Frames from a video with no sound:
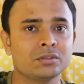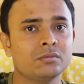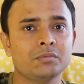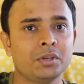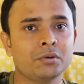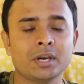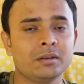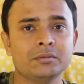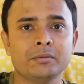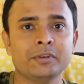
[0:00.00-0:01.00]
So you
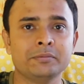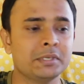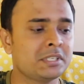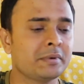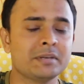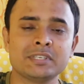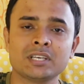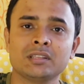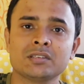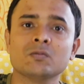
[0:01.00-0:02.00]
can basically
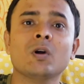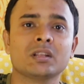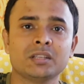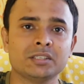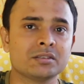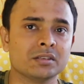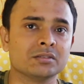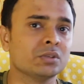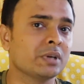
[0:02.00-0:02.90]
this is water resistance.